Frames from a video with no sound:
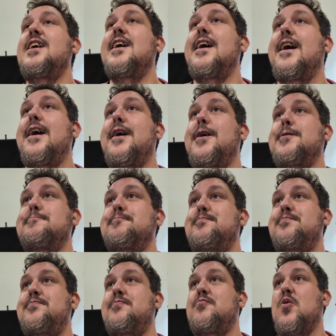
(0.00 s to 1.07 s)

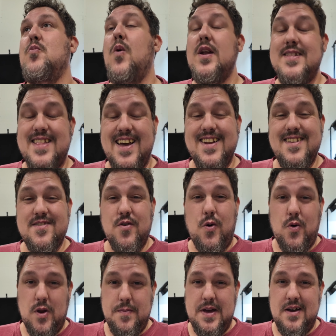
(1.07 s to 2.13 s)
But what that is
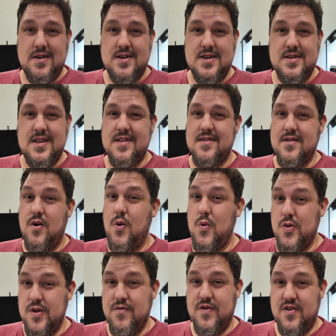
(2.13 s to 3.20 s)
all about, that's a
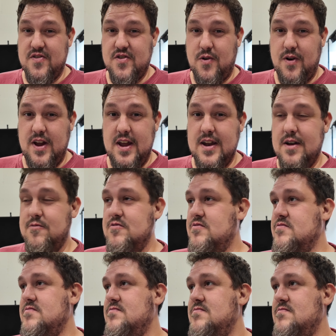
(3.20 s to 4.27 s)
whole different story, and I
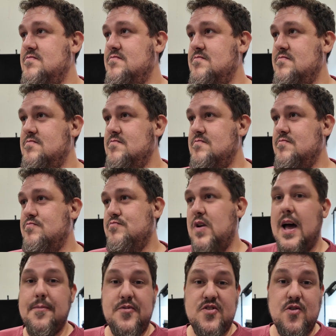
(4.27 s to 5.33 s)
will
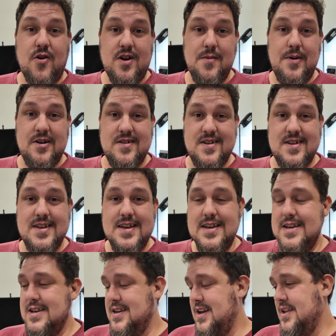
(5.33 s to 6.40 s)
perhaps talk about it
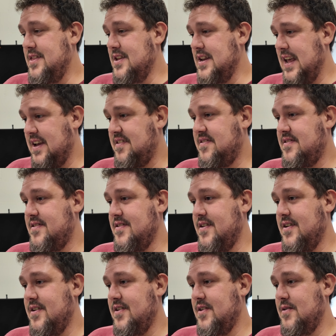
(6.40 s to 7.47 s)
in the next
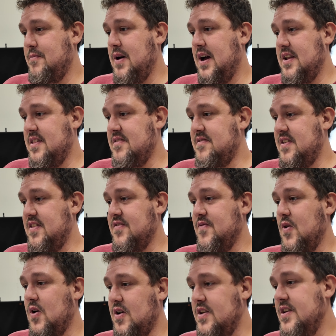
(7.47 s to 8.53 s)
behind the scenes
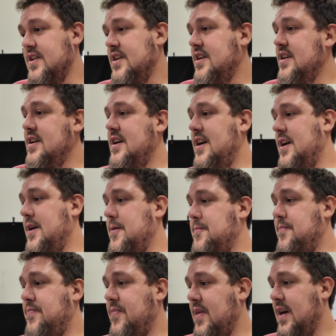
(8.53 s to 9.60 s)
vlog,
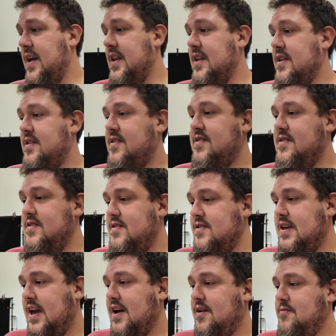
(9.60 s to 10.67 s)
and
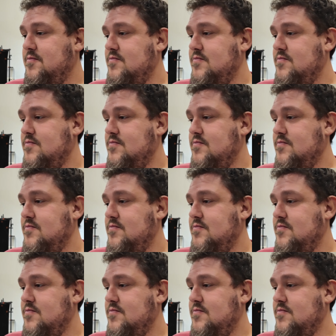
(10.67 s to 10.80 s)
yeah,